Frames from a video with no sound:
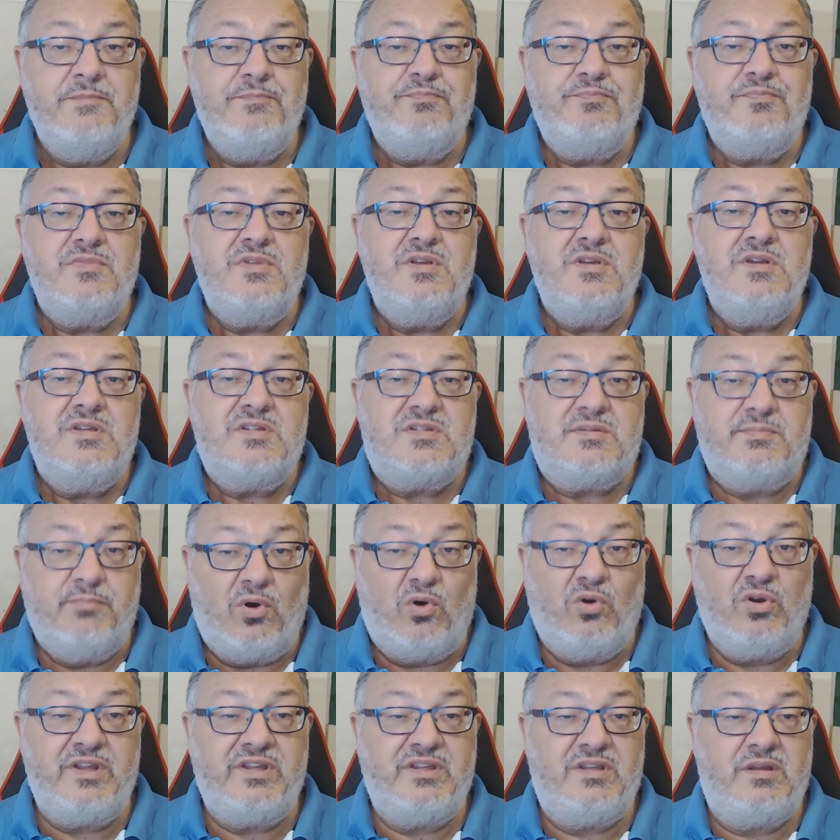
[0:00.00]
small
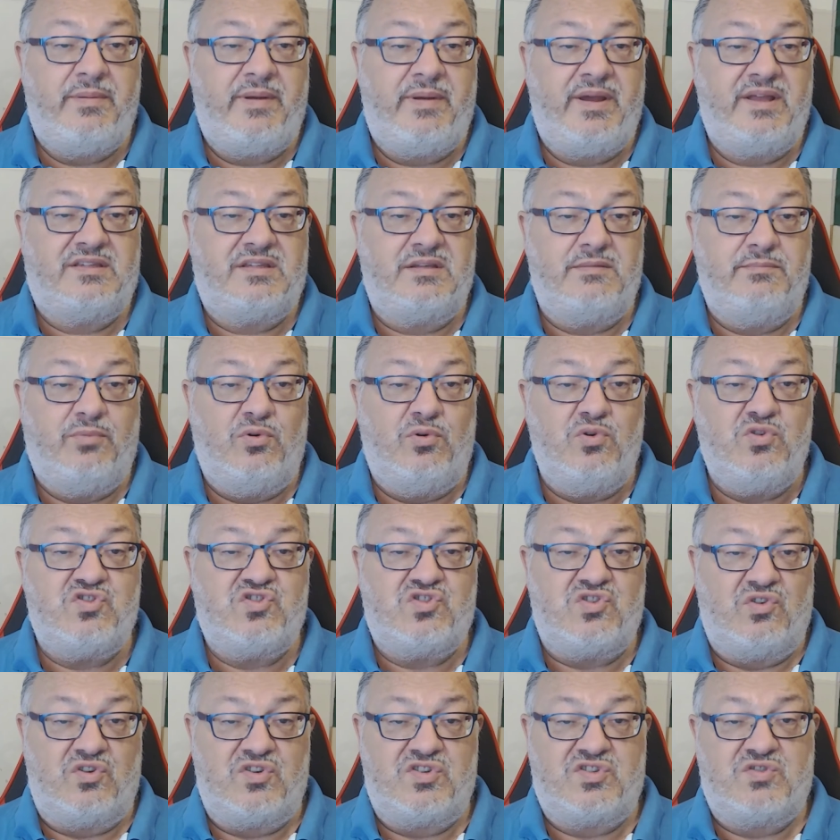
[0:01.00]
independent
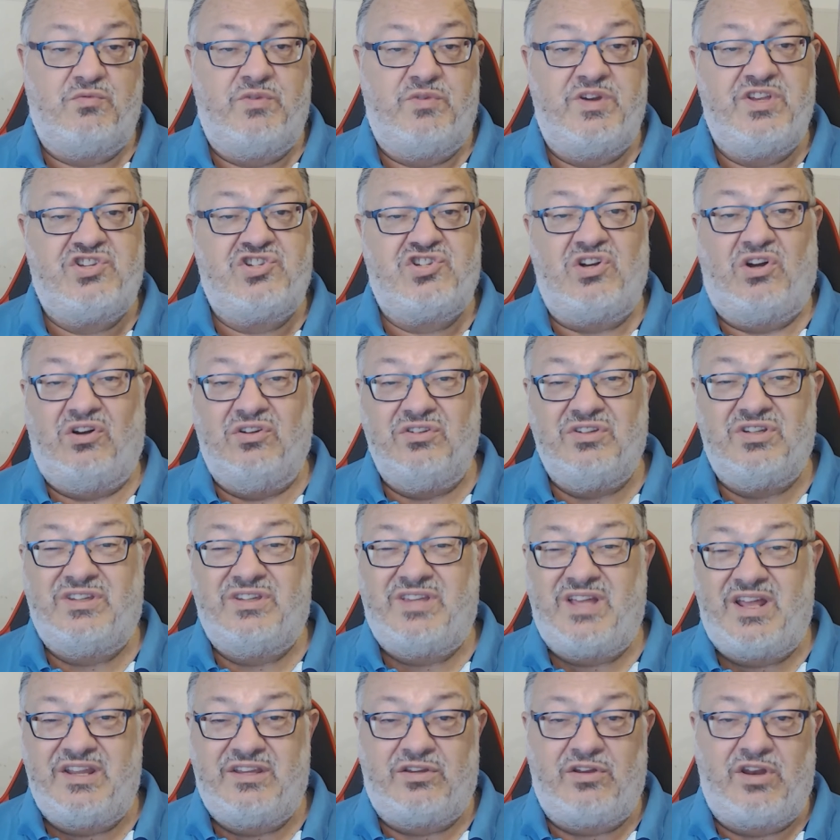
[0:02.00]
bookstores, which on the
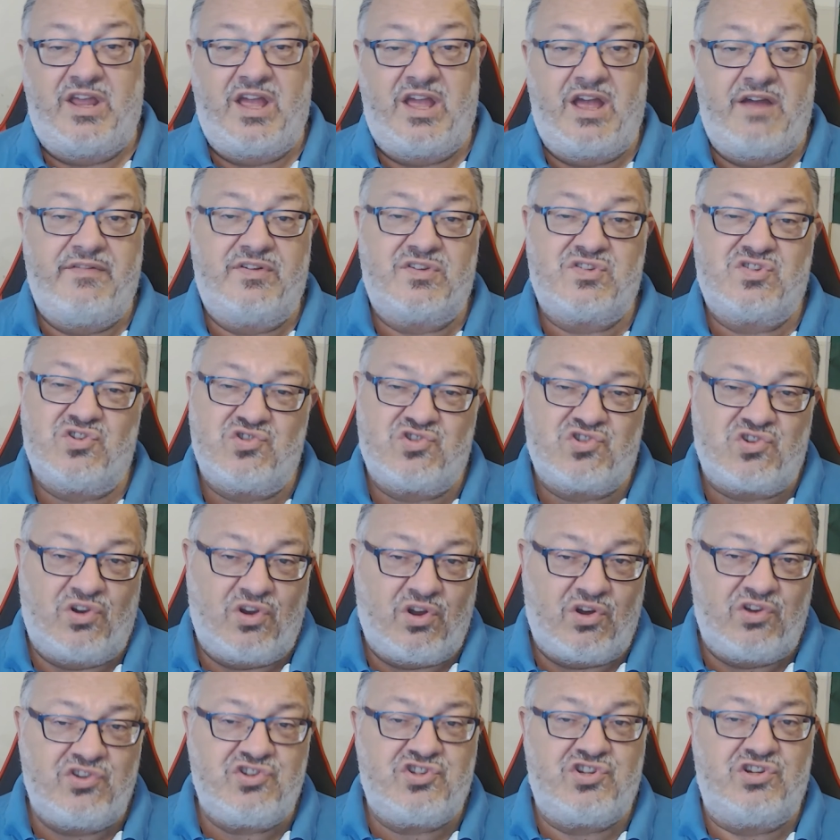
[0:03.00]
territory have a
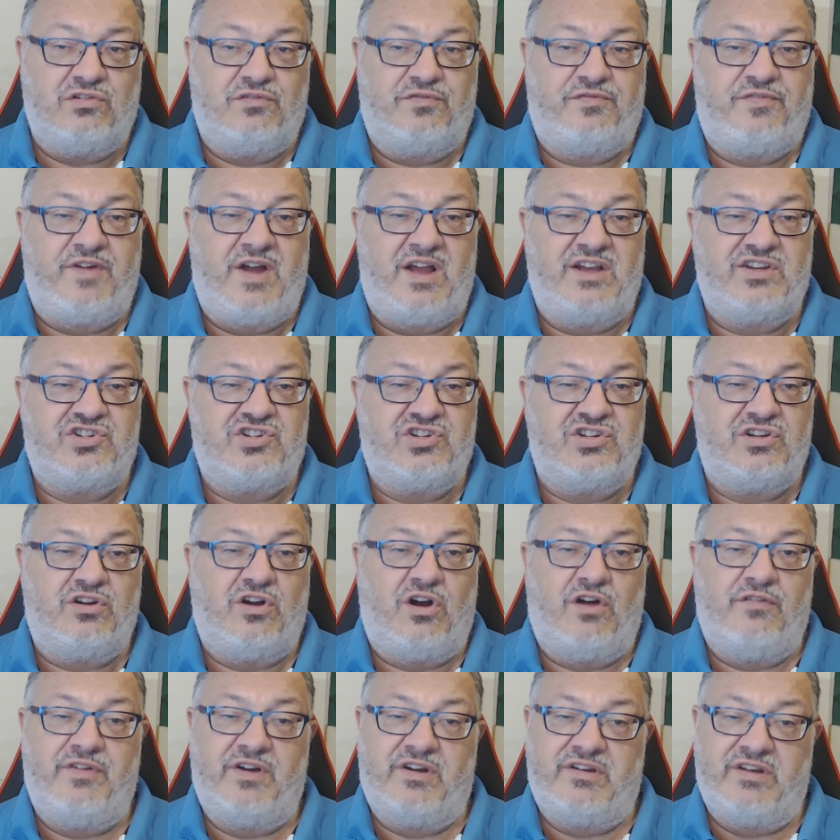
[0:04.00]
sociological function of
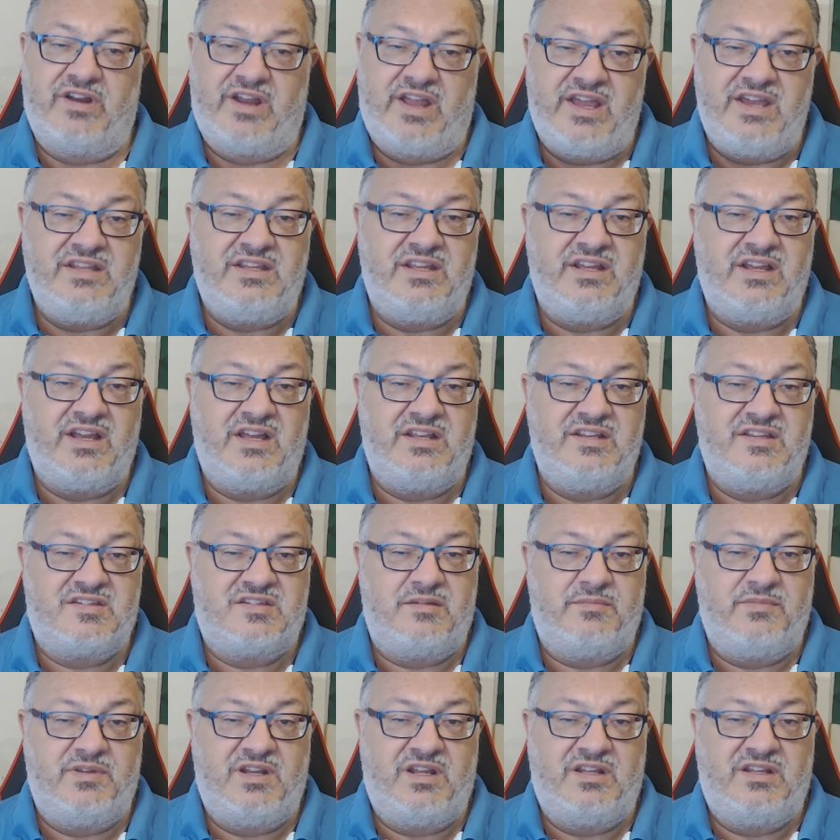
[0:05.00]
aggregating and
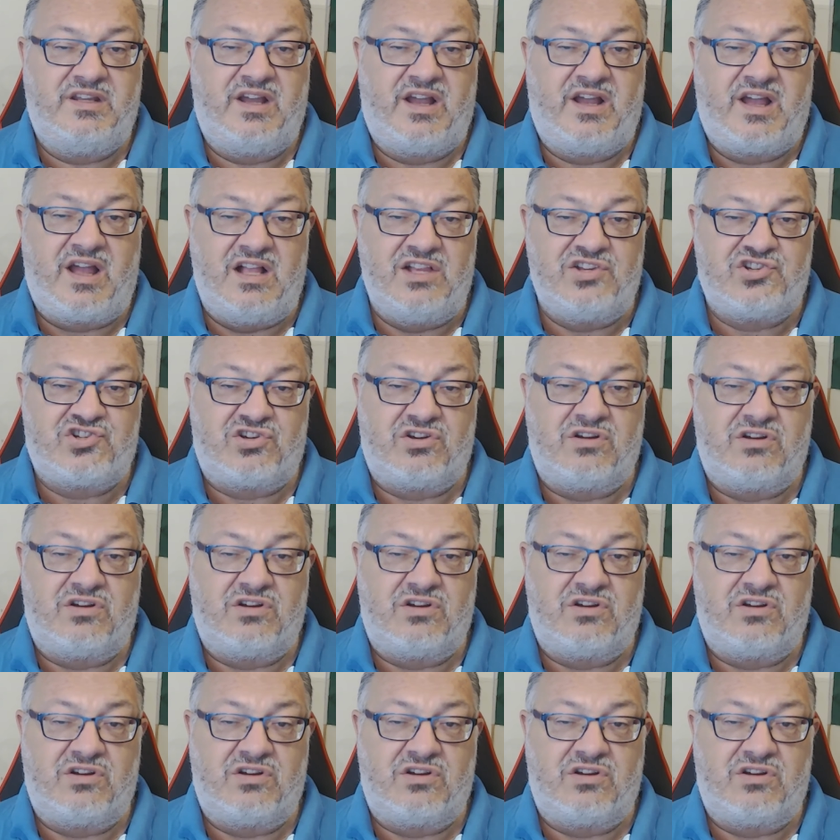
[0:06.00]
disseminating culture